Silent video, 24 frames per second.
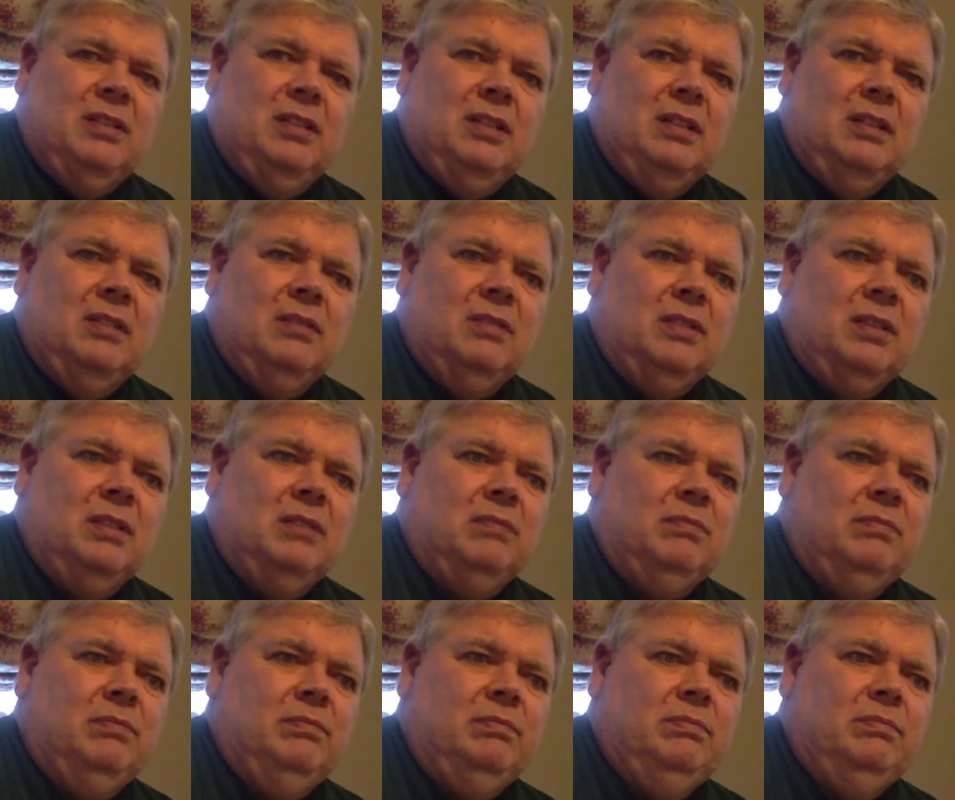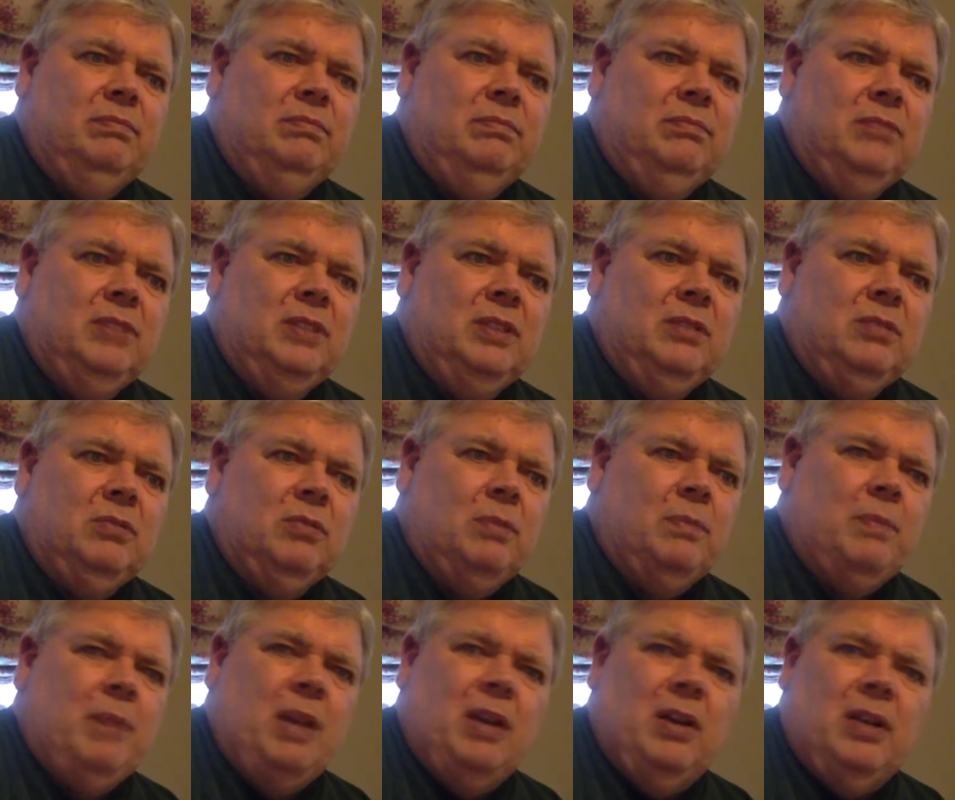They're
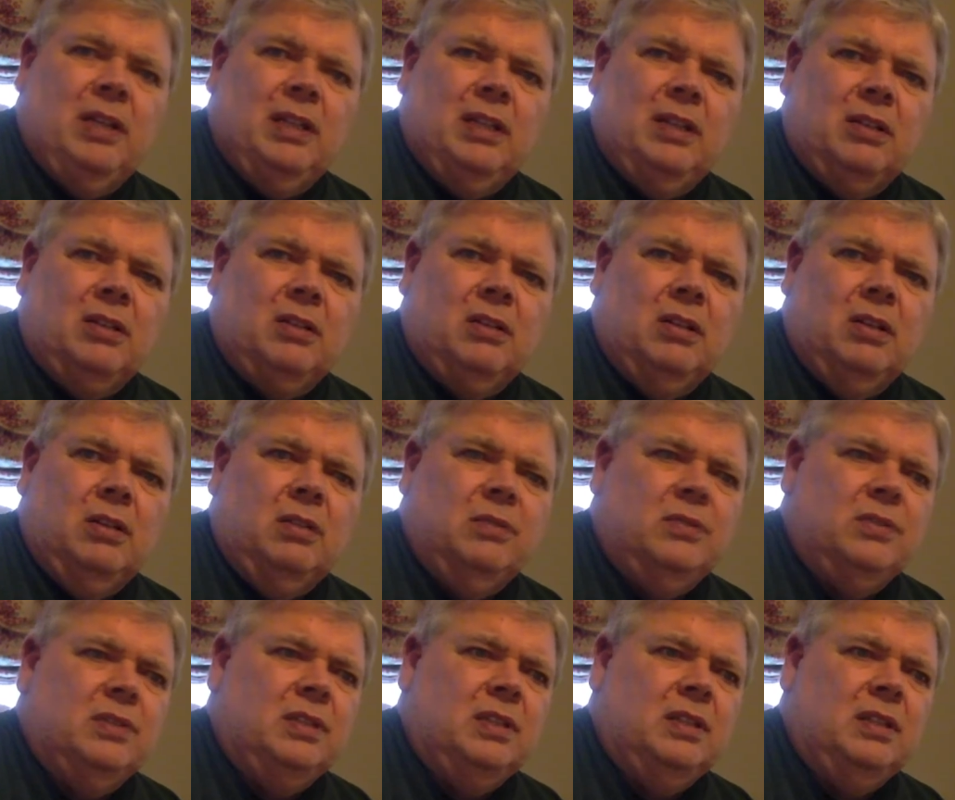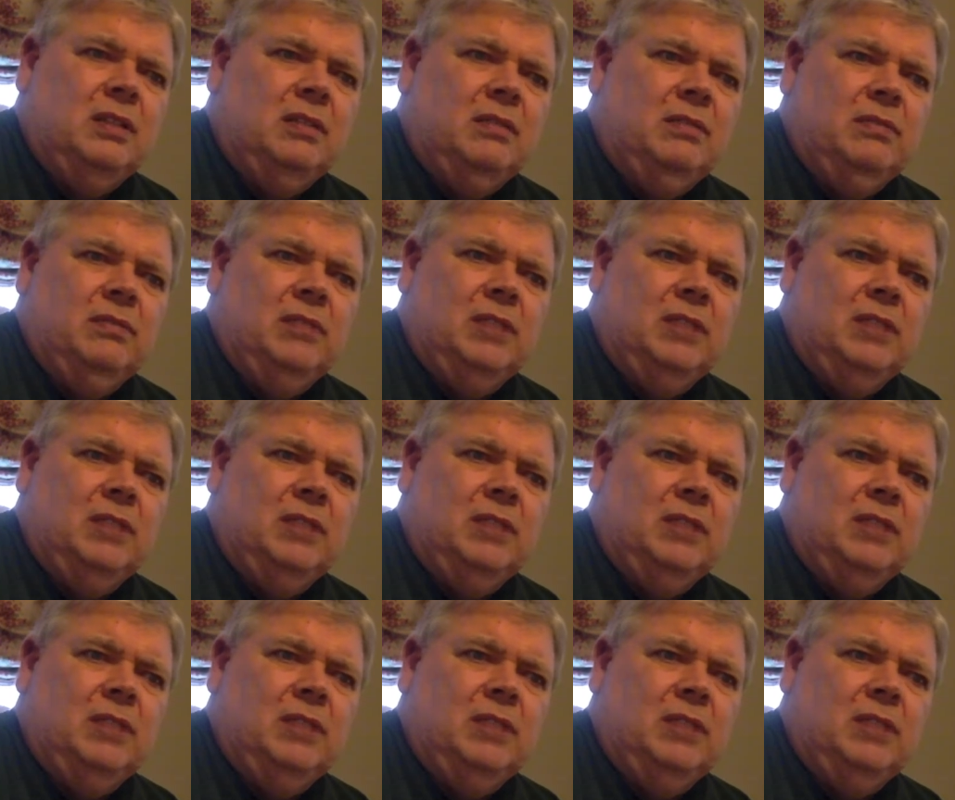repairing their clothes and their